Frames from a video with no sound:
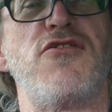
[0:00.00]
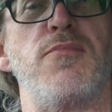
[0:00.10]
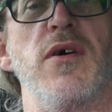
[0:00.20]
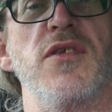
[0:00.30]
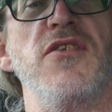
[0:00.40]

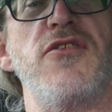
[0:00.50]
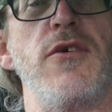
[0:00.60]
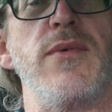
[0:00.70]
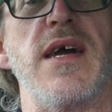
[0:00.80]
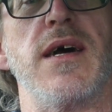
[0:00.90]
responding
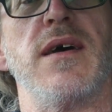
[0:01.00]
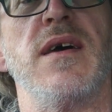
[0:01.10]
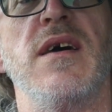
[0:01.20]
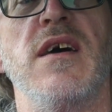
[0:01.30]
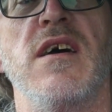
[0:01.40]
to you,
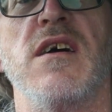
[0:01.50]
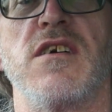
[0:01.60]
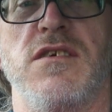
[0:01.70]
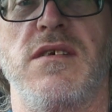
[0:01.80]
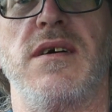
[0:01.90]

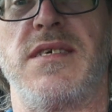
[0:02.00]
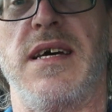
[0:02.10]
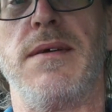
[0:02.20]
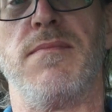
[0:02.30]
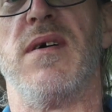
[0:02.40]
because like I
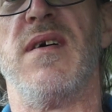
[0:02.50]
say,